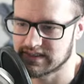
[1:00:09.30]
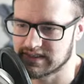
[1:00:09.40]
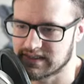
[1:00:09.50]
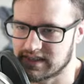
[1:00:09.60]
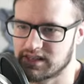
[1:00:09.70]

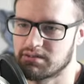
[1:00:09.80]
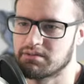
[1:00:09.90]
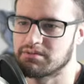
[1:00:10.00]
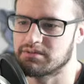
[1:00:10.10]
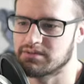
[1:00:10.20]
You
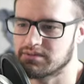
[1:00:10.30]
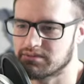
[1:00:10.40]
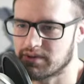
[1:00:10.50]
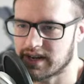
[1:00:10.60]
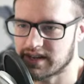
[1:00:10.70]
know
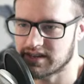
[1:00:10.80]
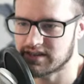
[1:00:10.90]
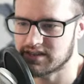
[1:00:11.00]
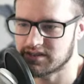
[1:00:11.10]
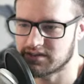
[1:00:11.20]
what I could
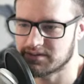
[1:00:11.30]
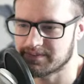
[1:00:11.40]
do?